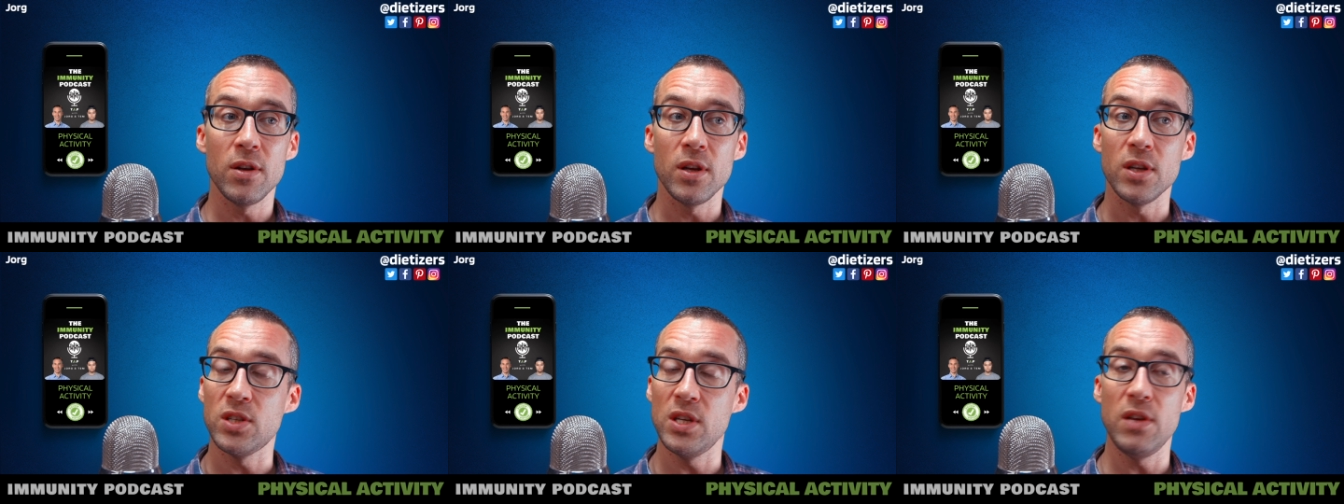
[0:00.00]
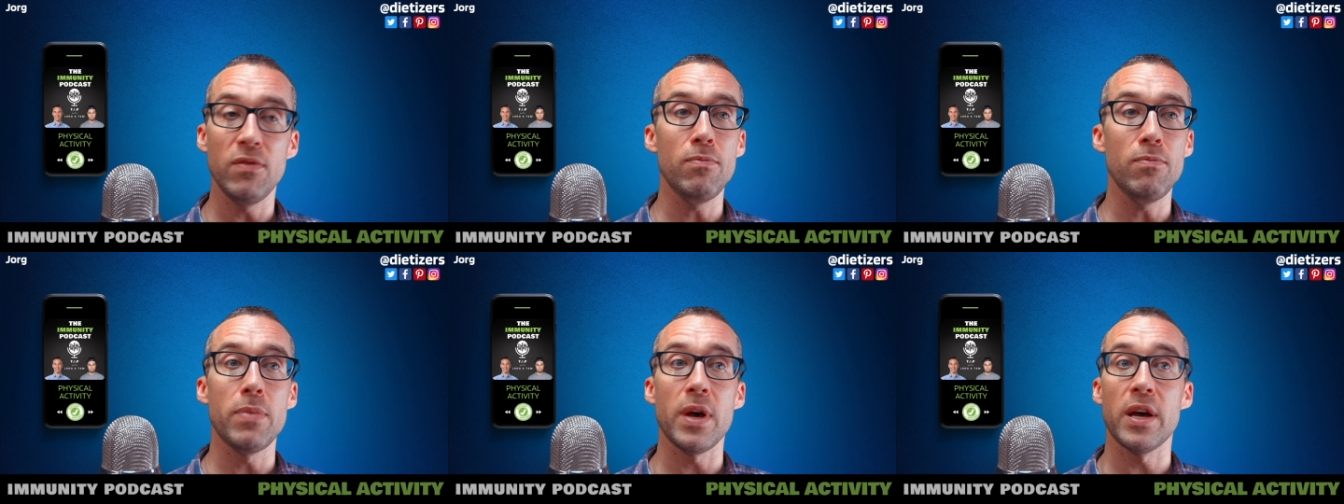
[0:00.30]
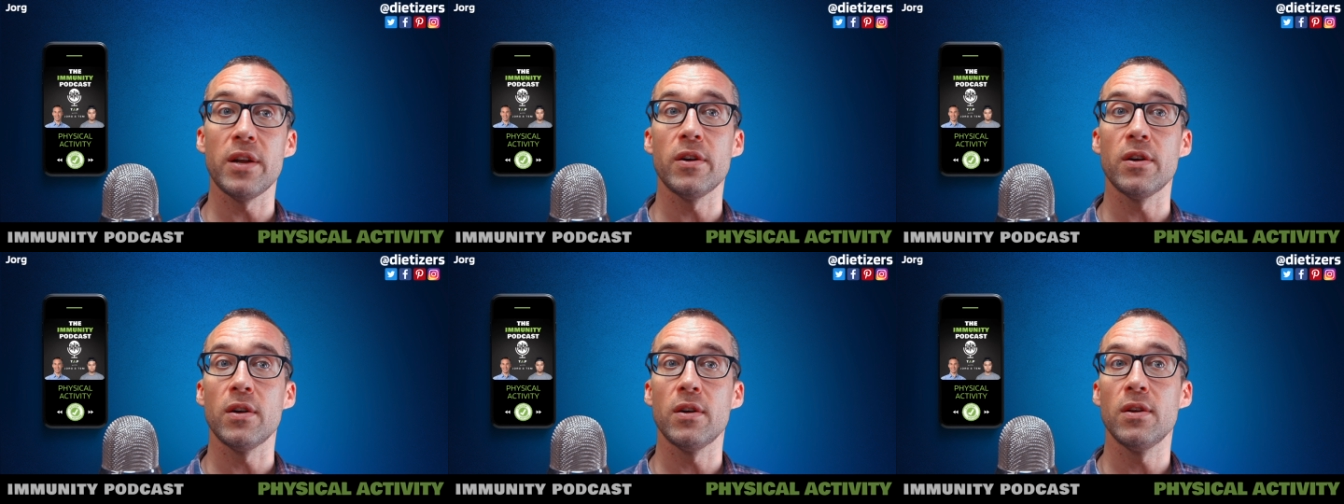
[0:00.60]
it's even
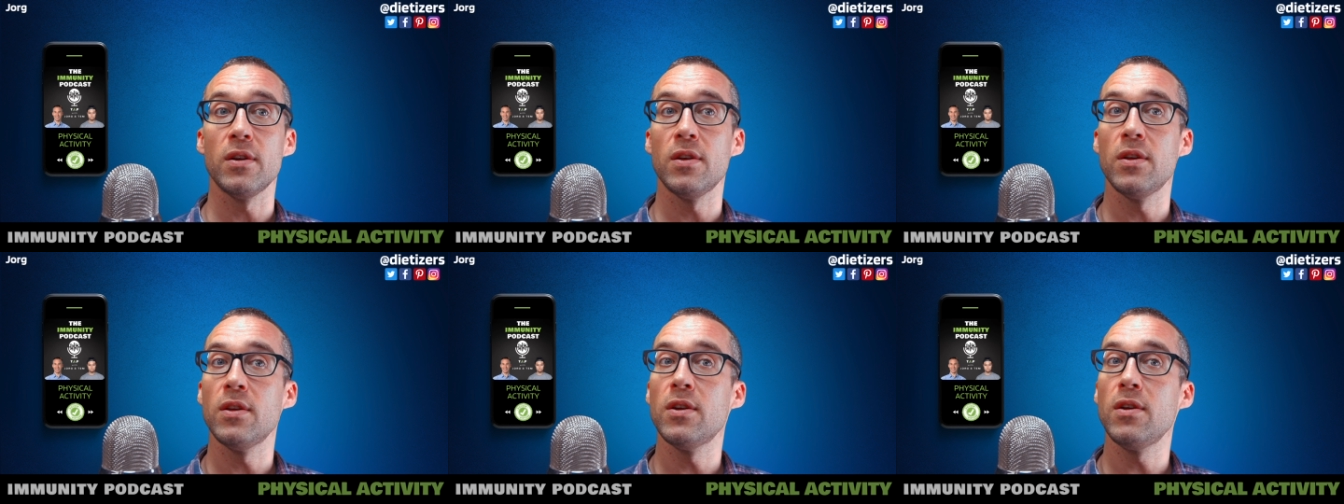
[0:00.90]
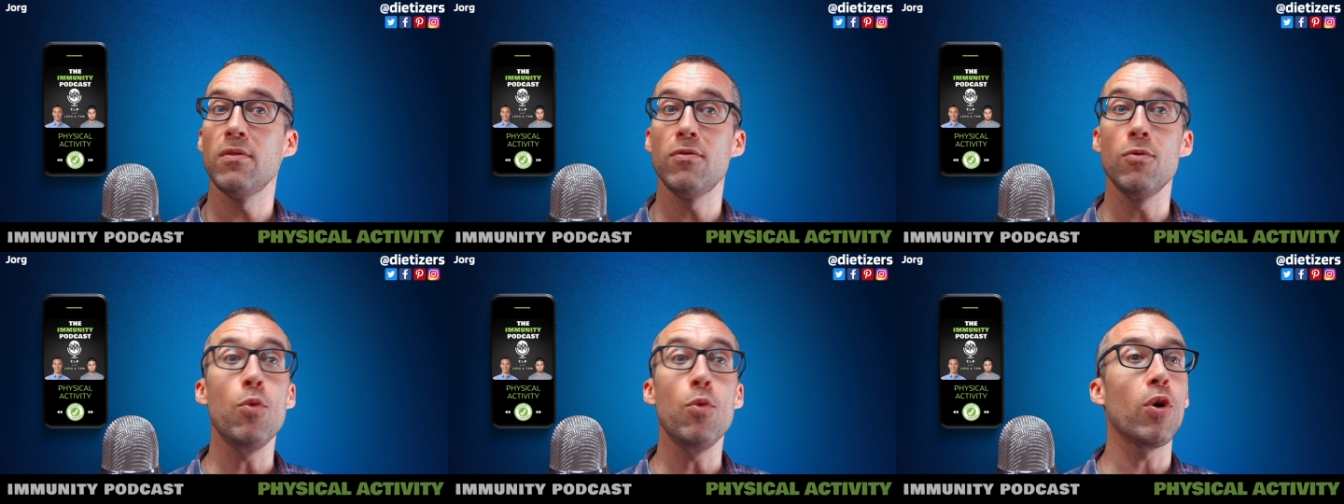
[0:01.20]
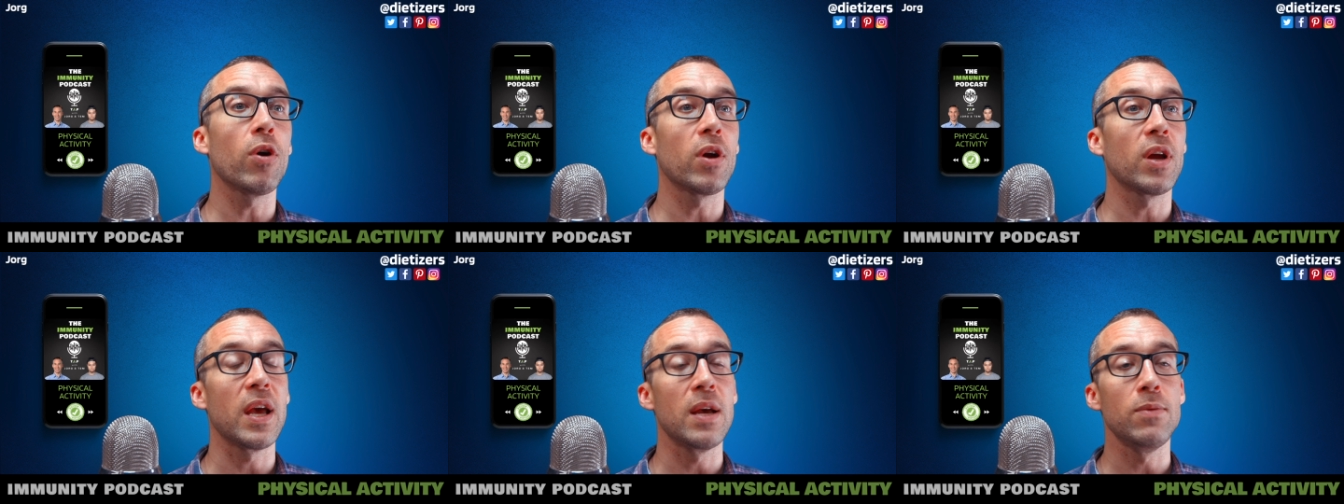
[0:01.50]
better even
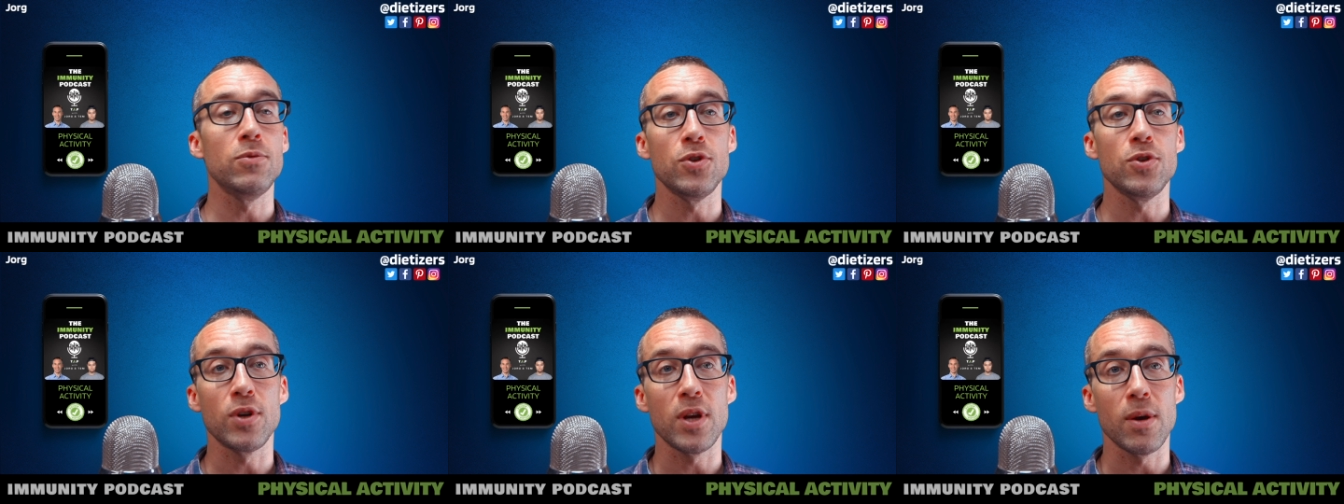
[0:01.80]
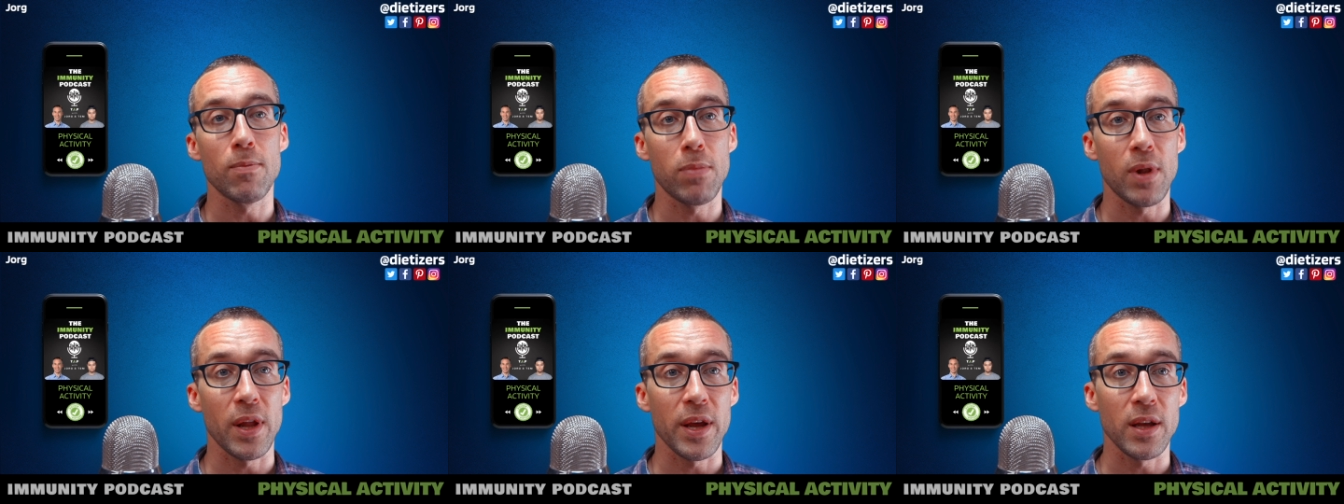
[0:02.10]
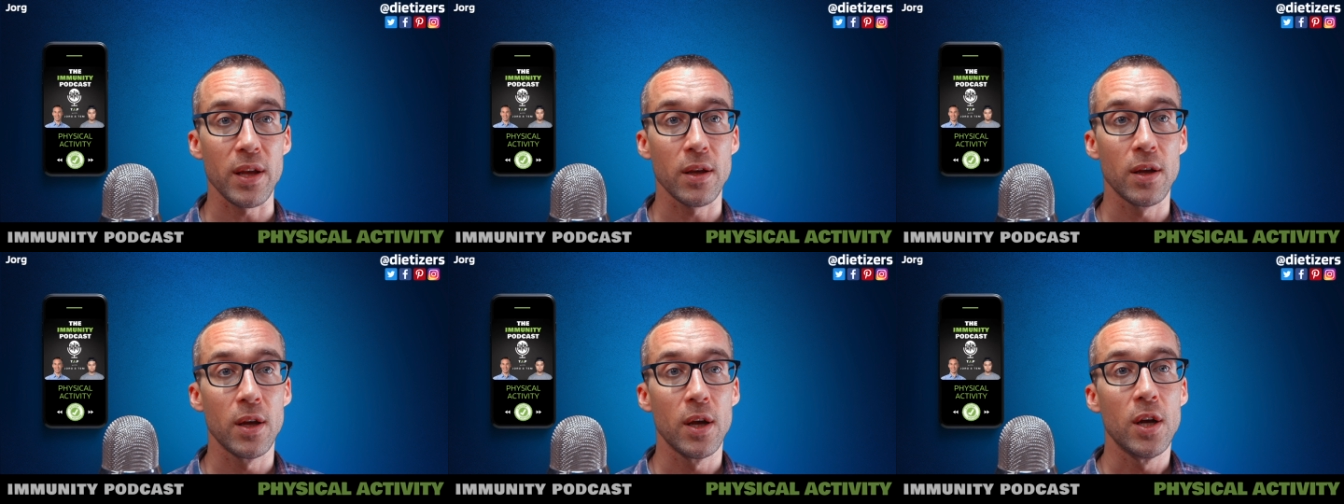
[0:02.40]
more games you can play